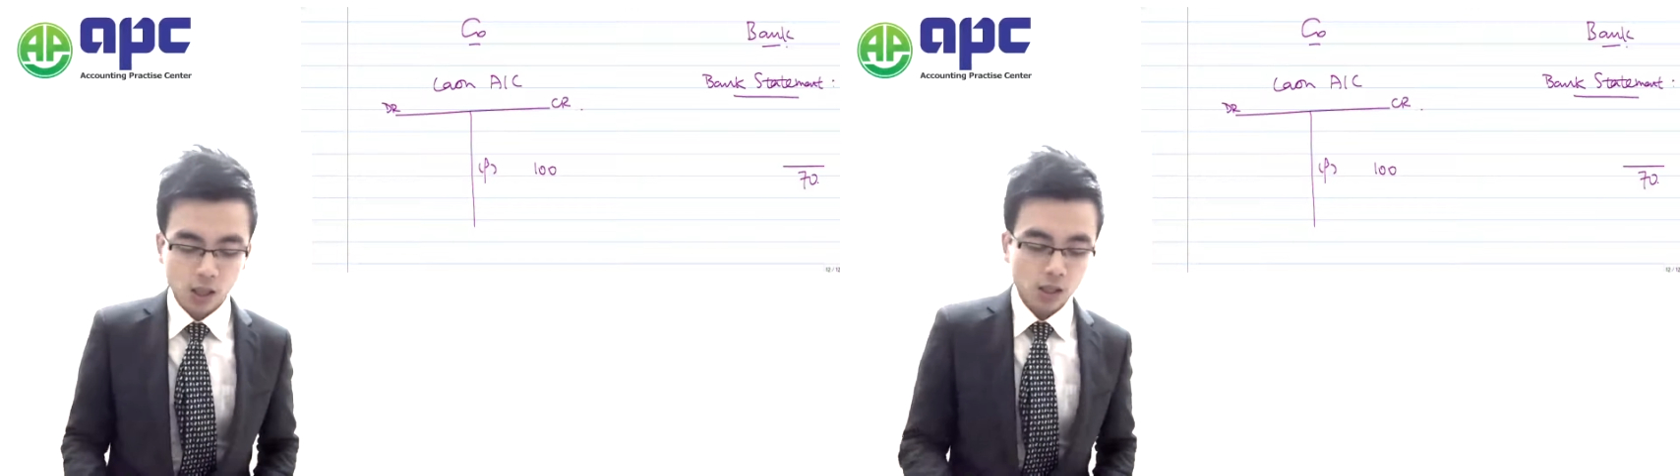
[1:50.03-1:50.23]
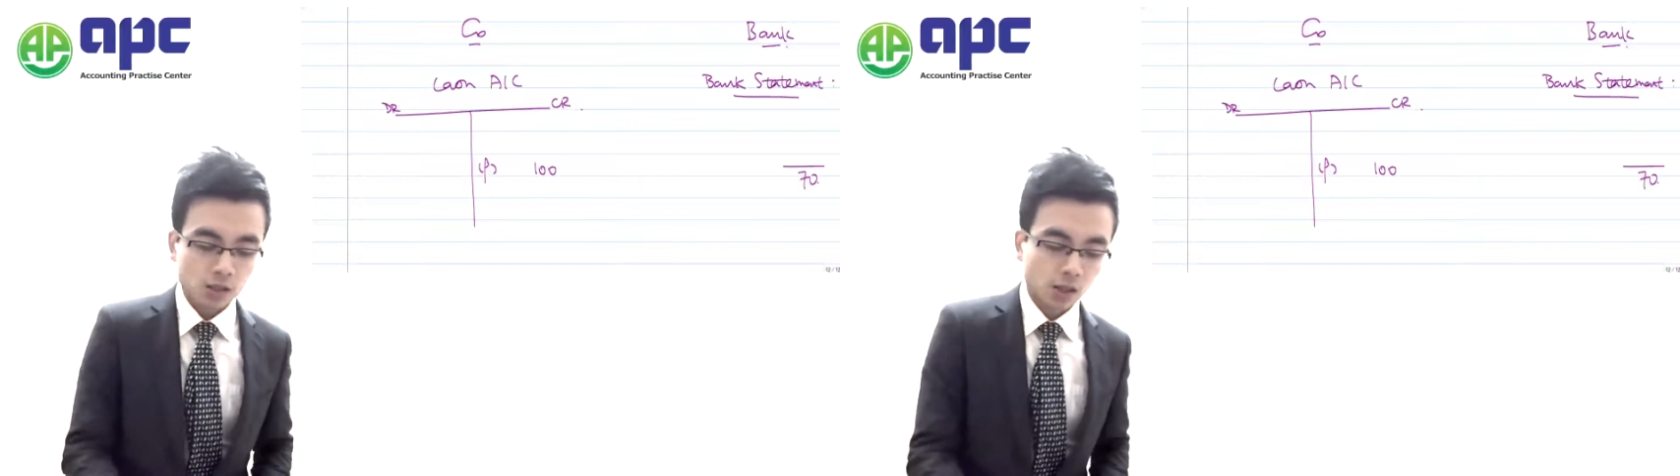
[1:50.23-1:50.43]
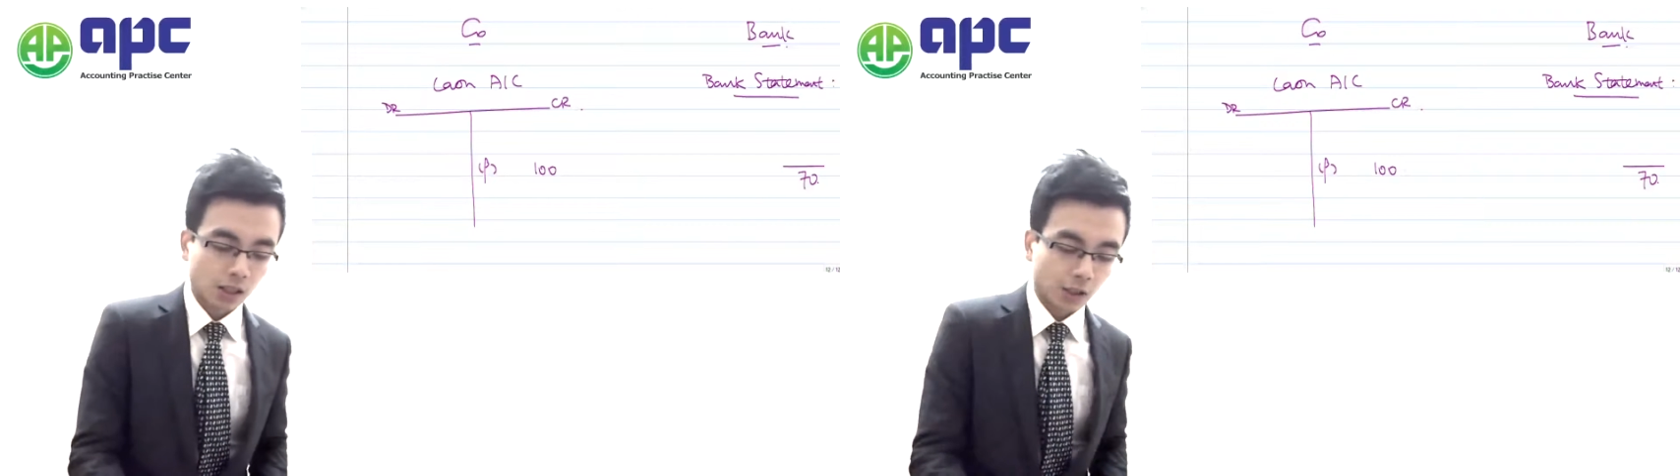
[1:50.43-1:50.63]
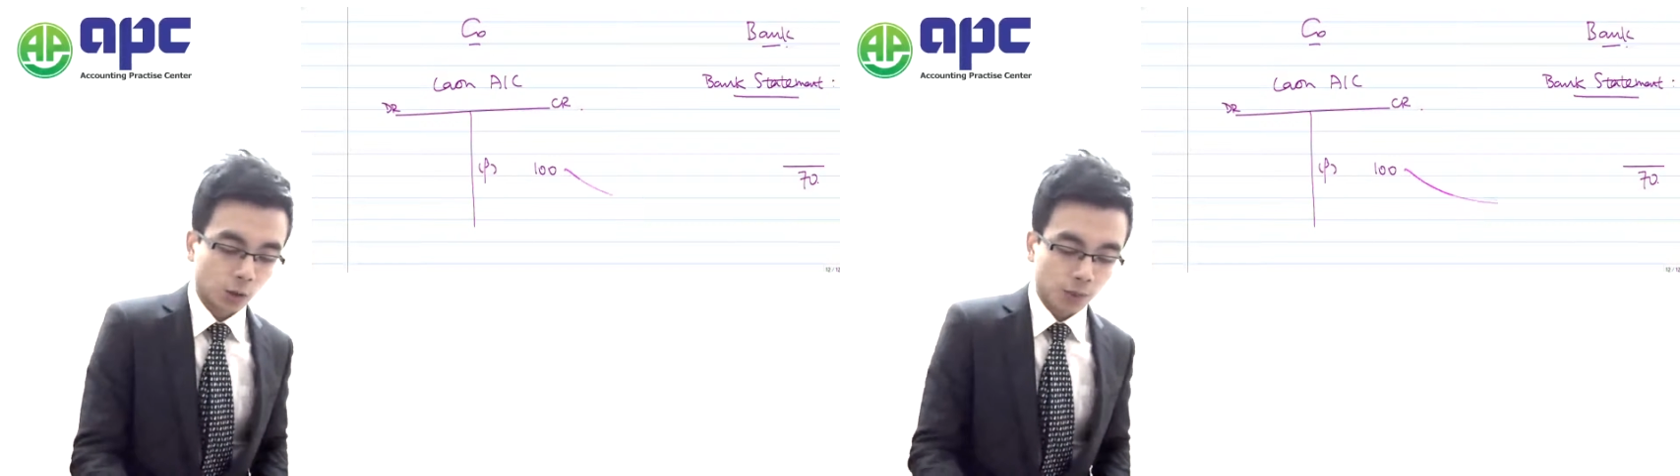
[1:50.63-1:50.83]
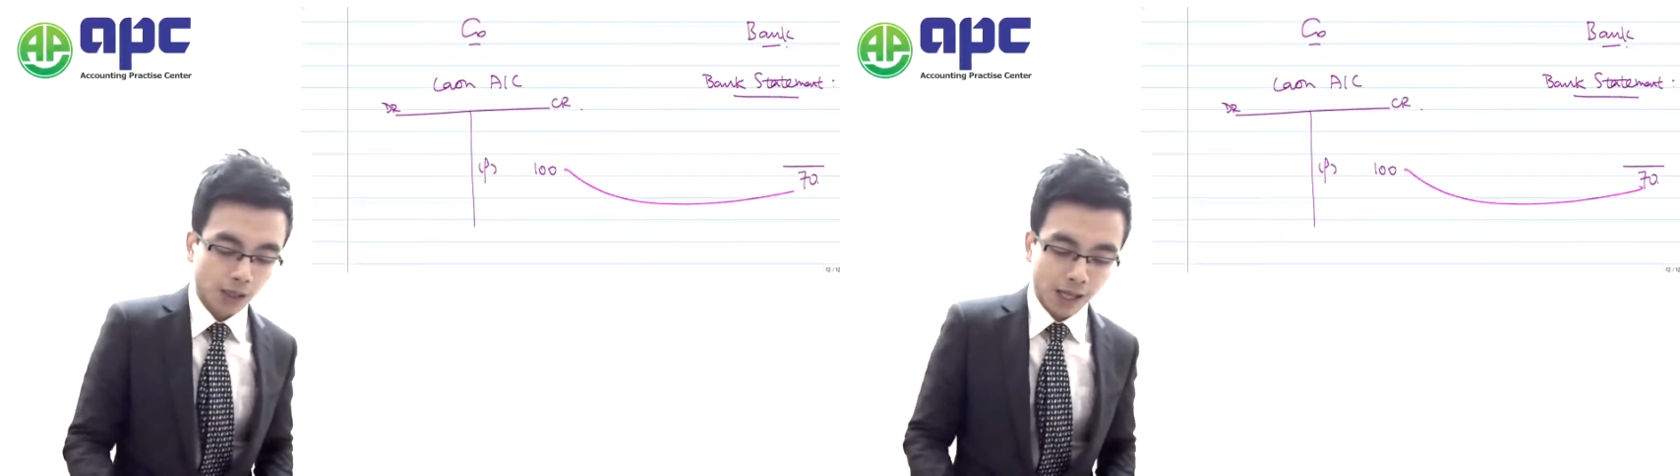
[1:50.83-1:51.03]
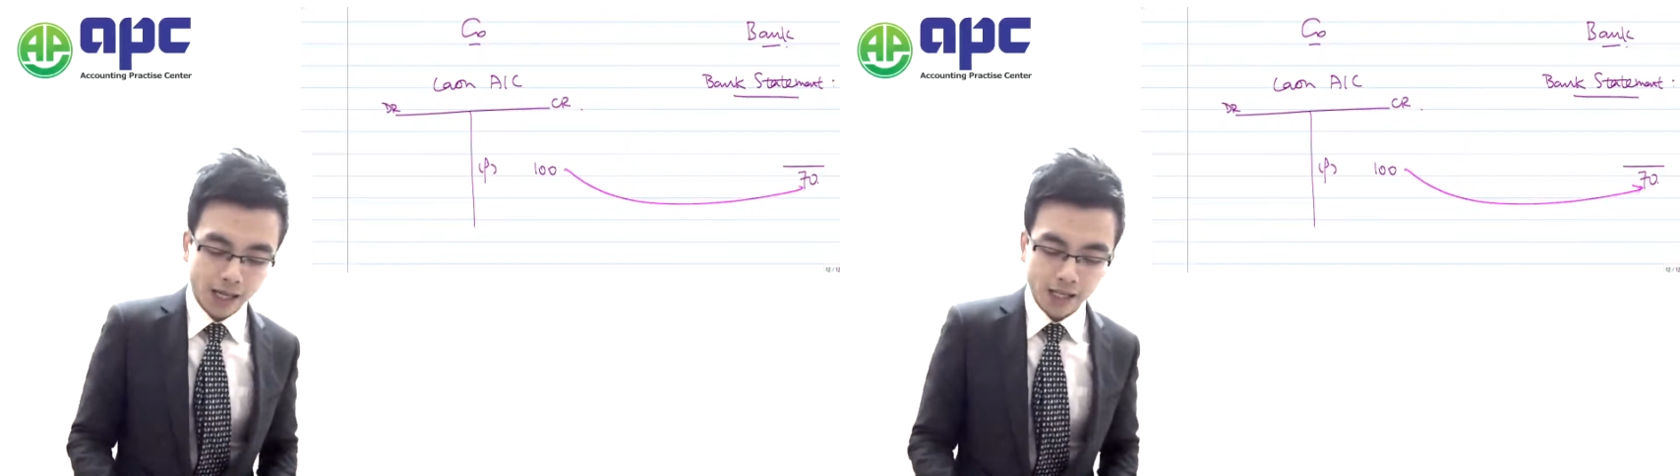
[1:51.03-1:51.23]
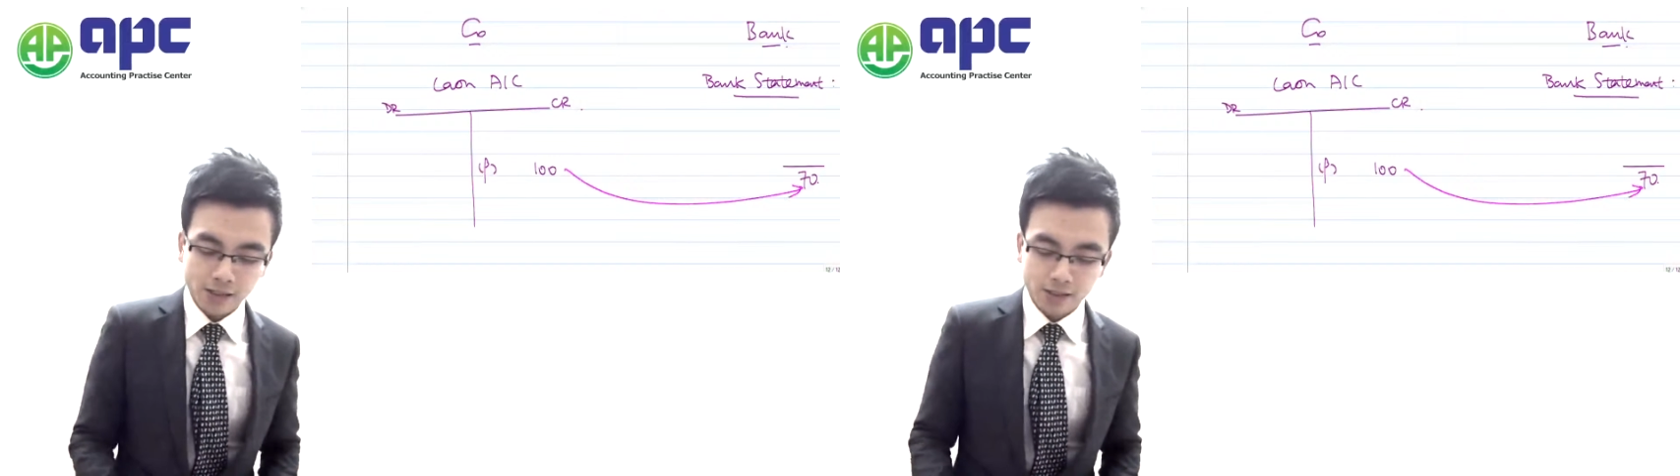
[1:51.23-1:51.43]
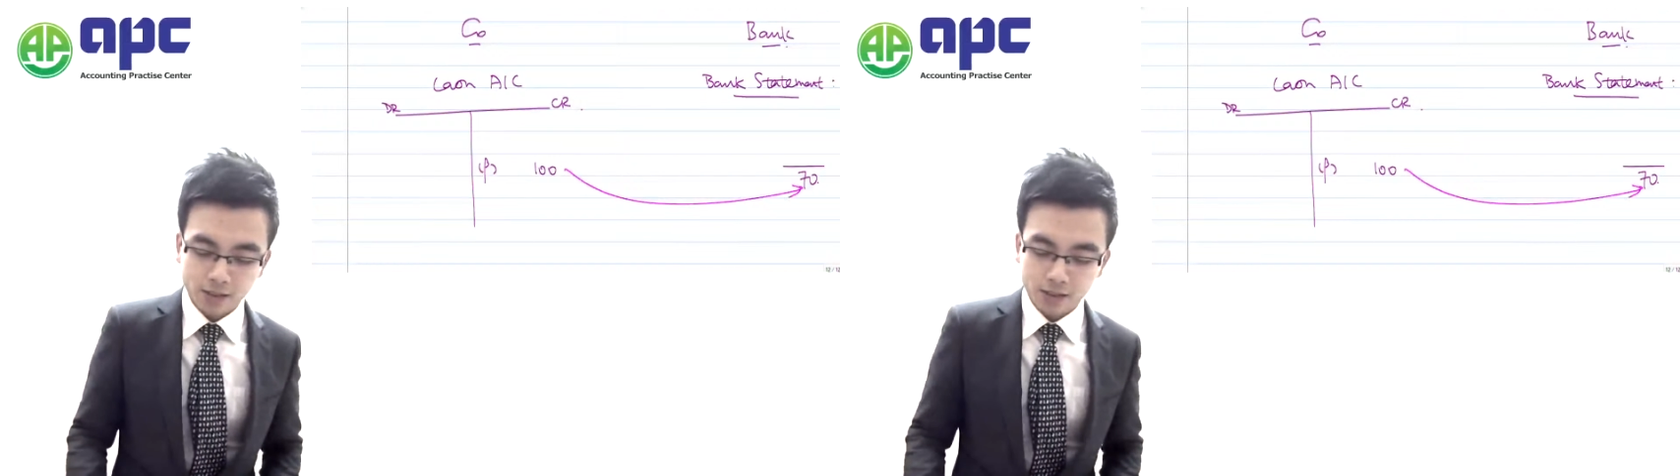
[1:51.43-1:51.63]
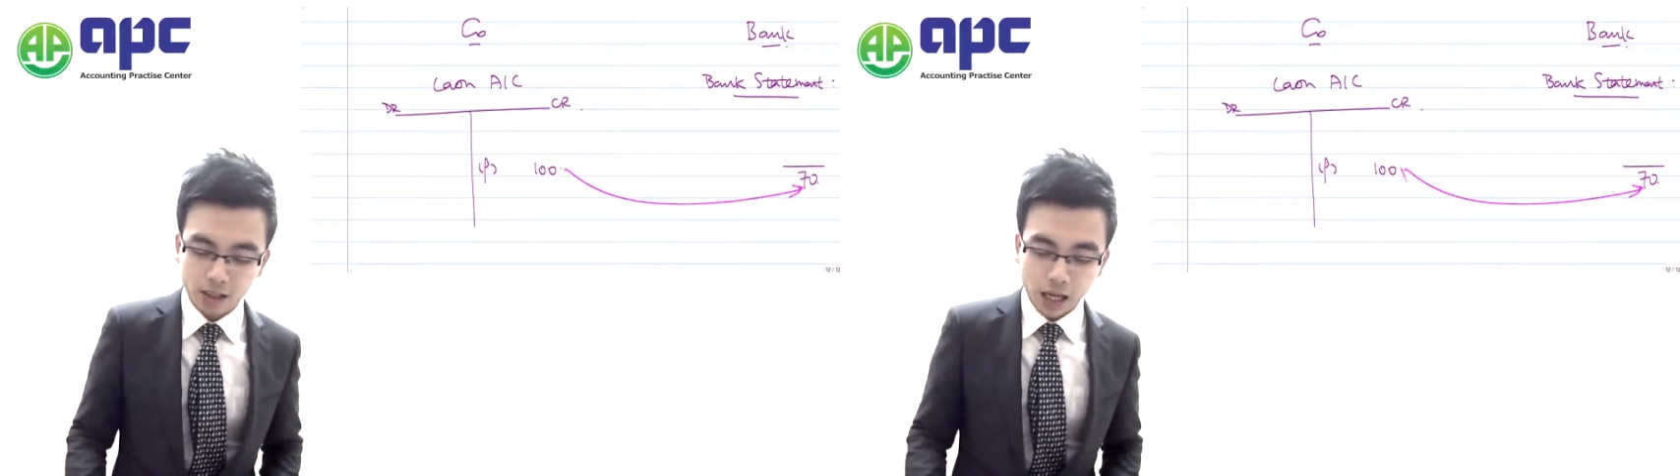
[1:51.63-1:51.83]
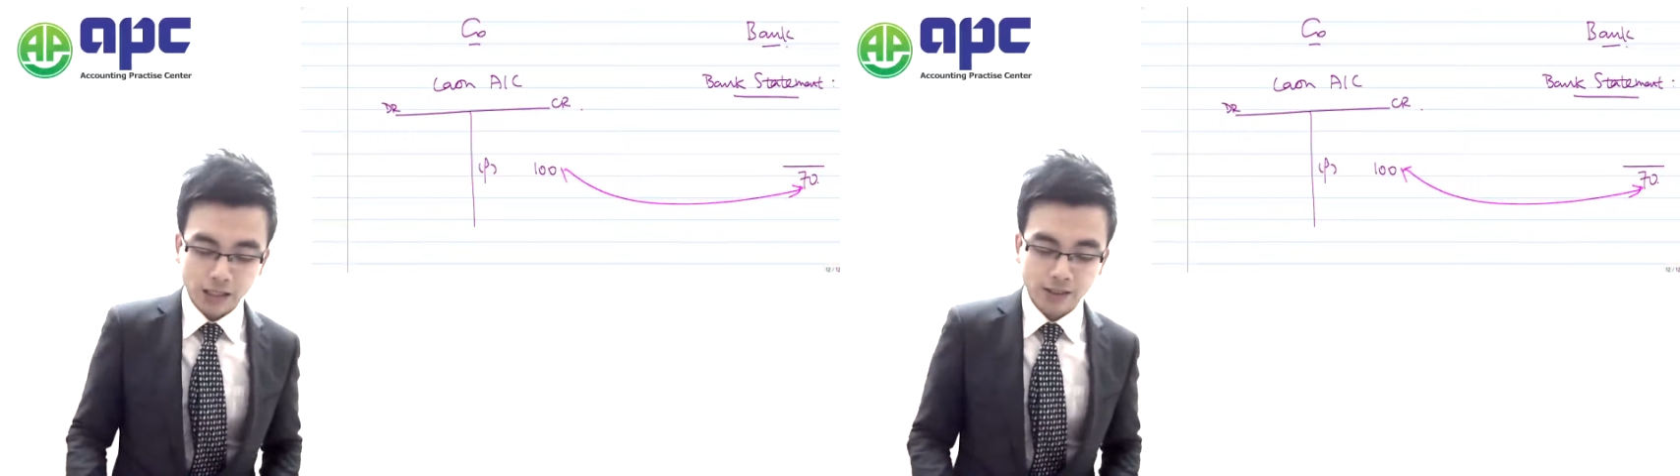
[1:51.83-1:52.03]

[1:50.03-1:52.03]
So that there will be a